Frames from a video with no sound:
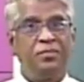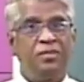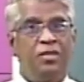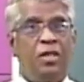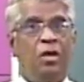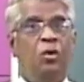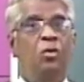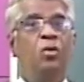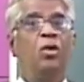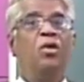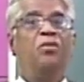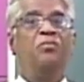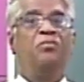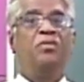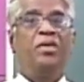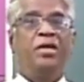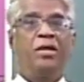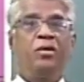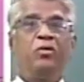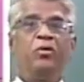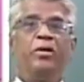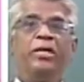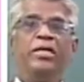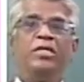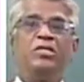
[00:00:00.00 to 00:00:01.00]
Now we
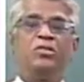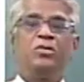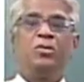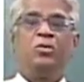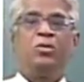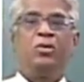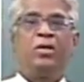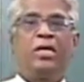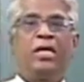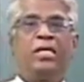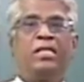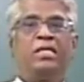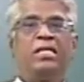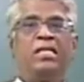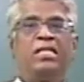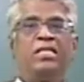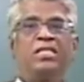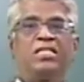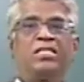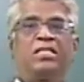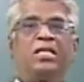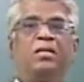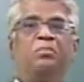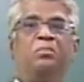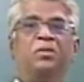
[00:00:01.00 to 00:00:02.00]
are going to look at
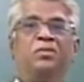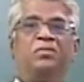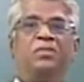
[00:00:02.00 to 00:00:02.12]
some